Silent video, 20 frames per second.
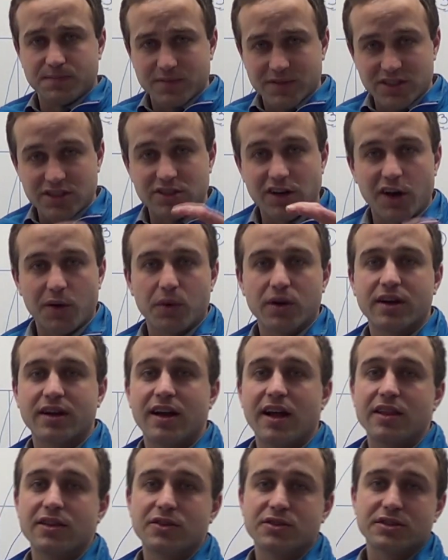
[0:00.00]
Start
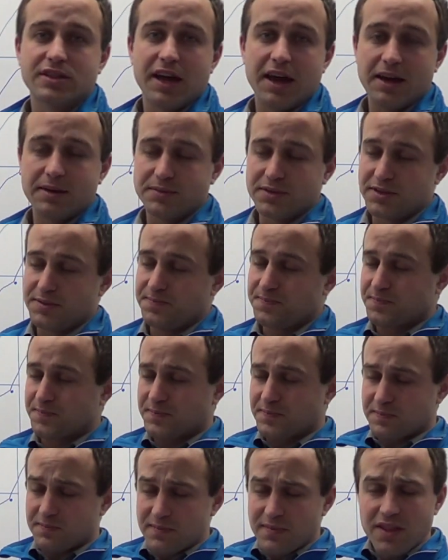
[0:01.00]
working on those games
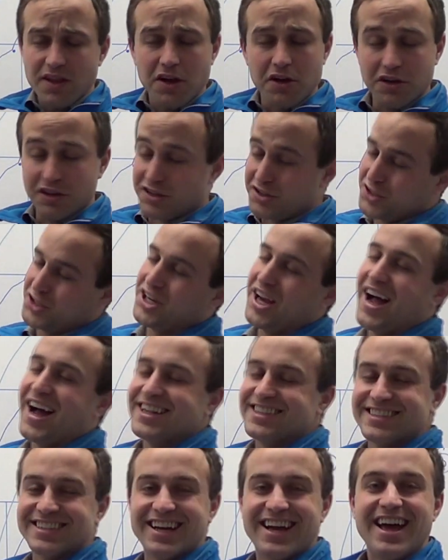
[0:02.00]
or those
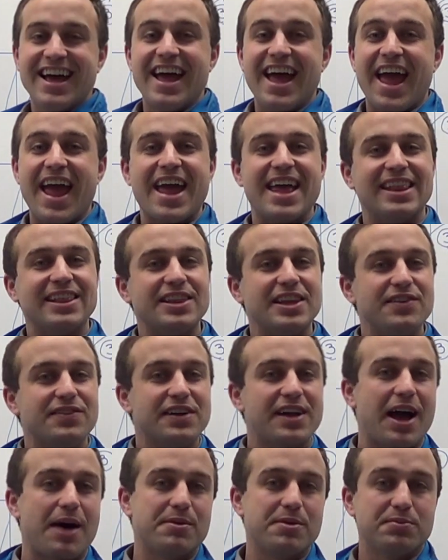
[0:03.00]
shots and leave
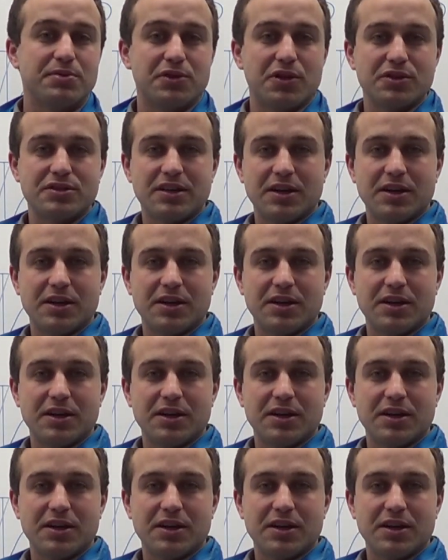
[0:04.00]
a comment below.